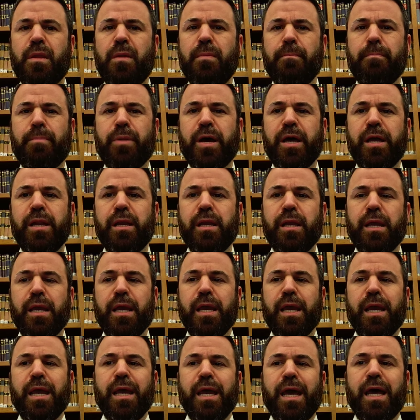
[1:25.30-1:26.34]
But
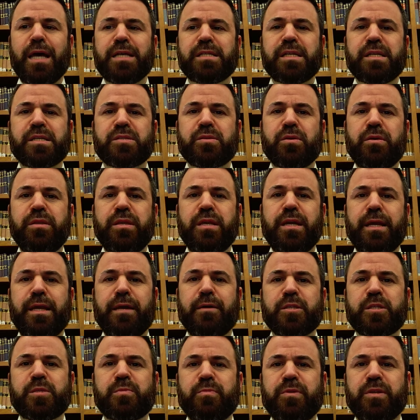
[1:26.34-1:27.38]
as I saw the
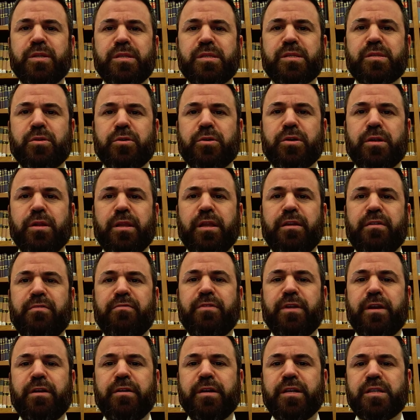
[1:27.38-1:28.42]
announcement circulate in
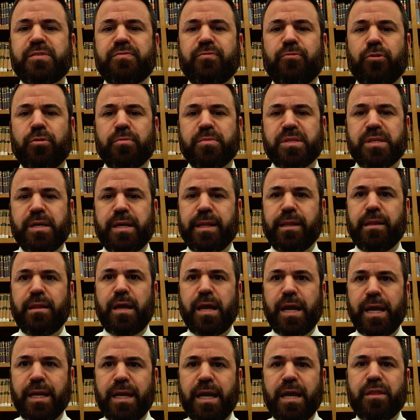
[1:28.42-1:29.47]
various forms
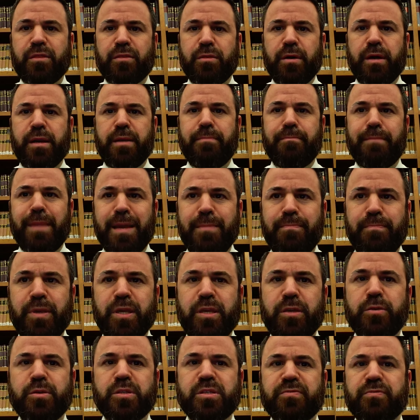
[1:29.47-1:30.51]
online, I thought it might be
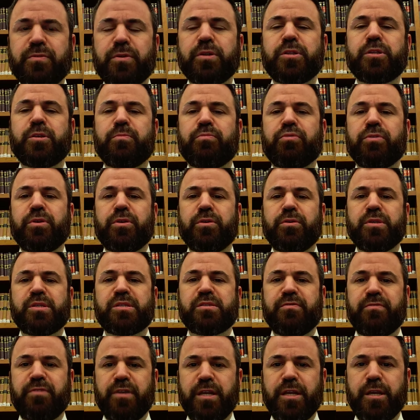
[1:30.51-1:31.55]
useful to produce
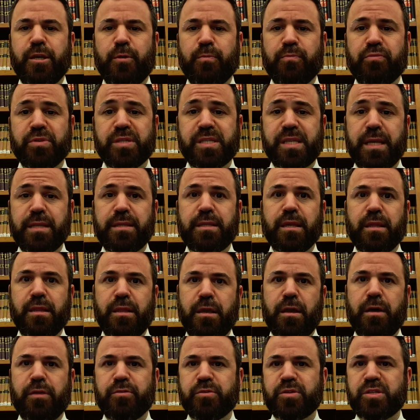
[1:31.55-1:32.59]
a video presenting
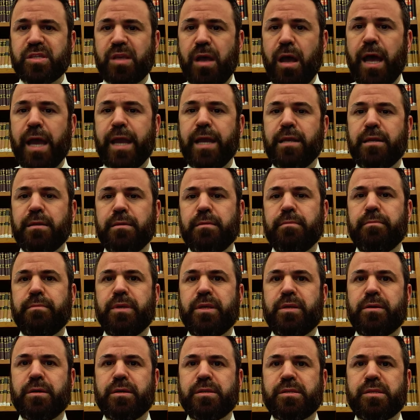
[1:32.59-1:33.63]
the other side,
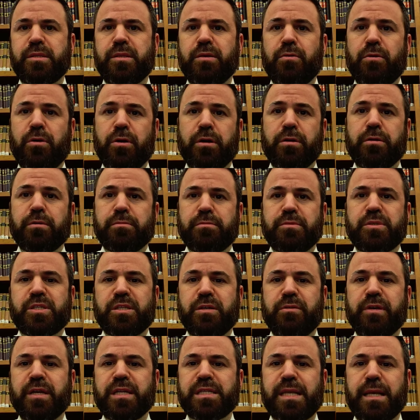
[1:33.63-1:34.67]
because there are
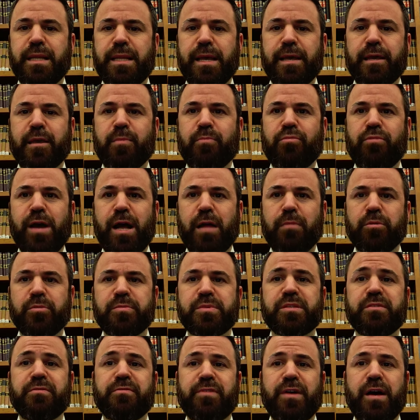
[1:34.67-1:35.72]
serious halachic
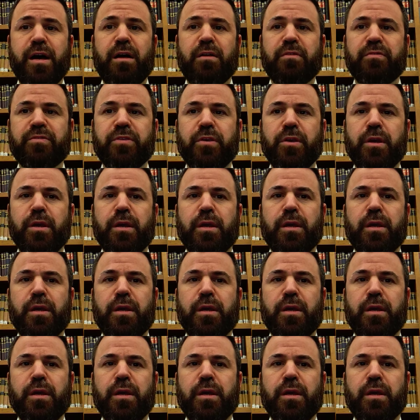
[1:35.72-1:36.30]
problems involved.